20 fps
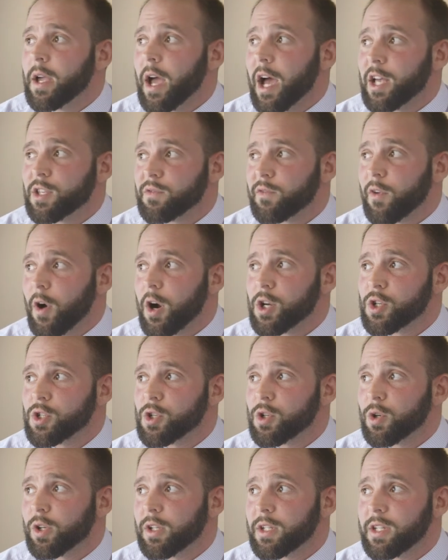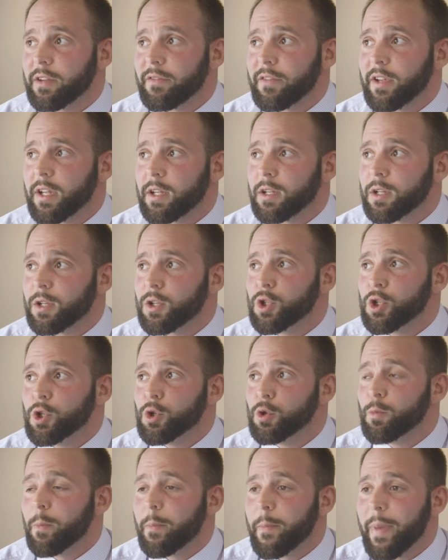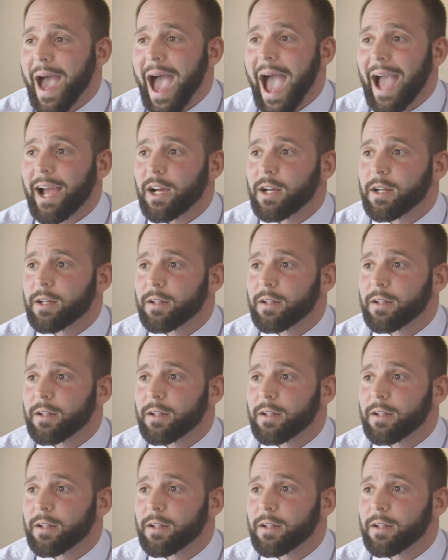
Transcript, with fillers: as far as giving you back